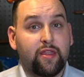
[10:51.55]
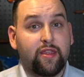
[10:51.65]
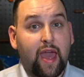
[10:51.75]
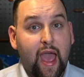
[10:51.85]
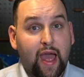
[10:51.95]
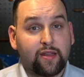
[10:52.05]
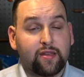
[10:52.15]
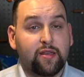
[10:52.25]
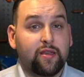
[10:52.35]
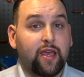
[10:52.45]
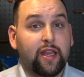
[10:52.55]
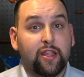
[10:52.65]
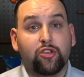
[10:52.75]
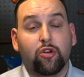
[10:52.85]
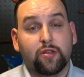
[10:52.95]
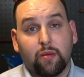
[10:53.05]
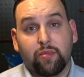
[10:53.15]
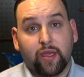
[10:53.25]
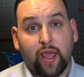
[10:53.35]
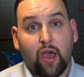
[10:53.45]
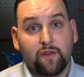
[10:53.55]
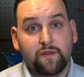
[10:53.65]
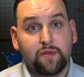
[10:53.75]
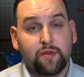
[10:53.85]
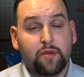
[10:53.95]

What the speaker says: that and insert something else.